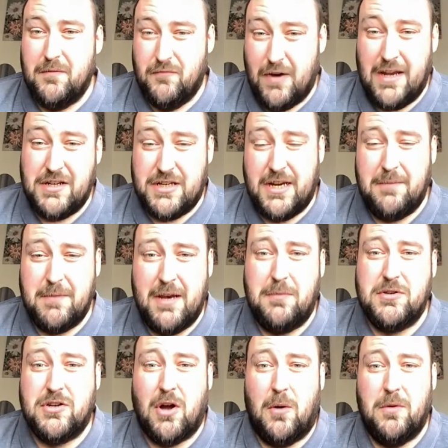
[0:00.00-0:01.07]
regime that he
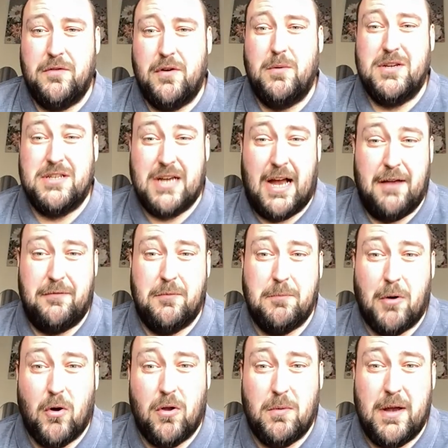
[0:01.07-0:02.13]
was going through, aside from
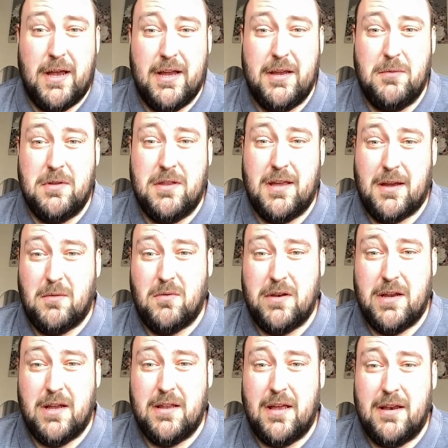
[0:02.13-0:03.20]
ball work, you would think,
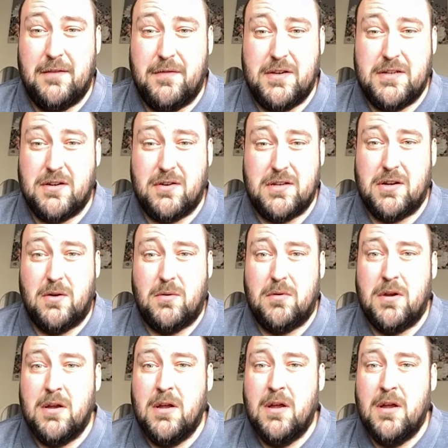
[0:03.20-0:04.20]
wouldn't you, then, if he's on his own?